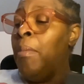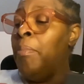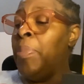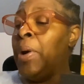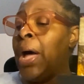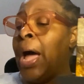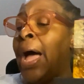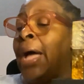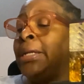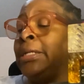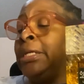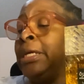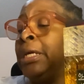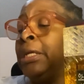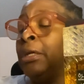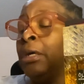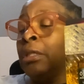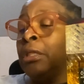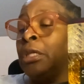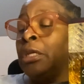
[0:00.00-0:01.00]
But I
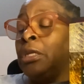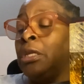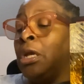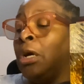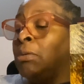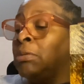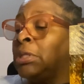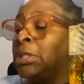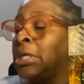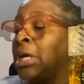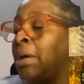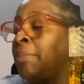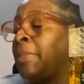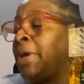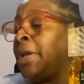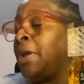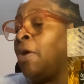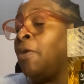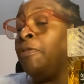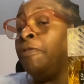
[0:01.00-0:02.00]
did look the notes up,
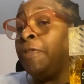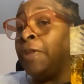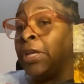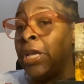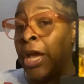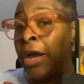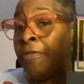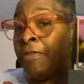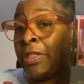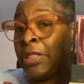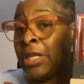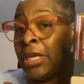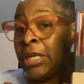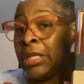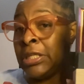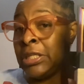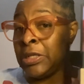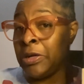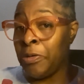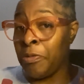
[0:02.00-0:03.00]
and hopefully
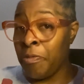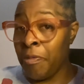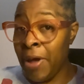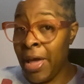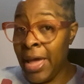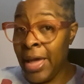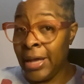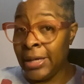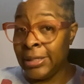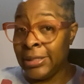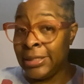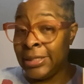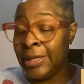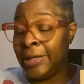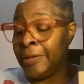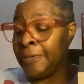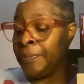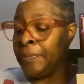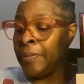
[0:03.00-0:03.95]
everything is correct.